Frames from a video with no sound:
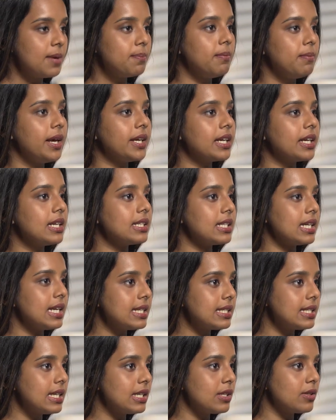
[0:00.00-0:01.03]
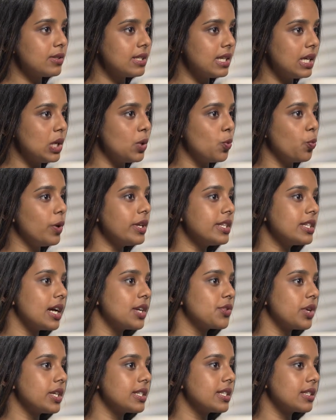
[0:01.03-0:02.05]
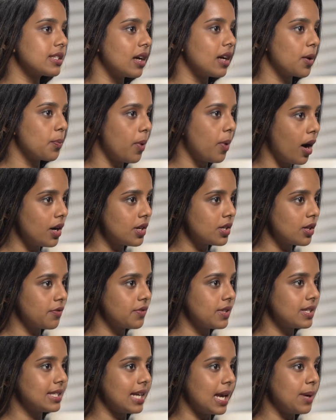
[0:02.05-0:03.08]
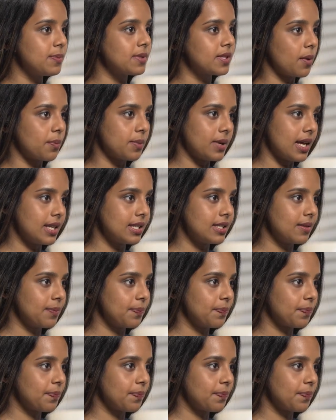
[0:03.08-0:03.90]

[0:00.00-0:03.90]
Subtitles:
making it easy to see which addresses are part of the same subnet.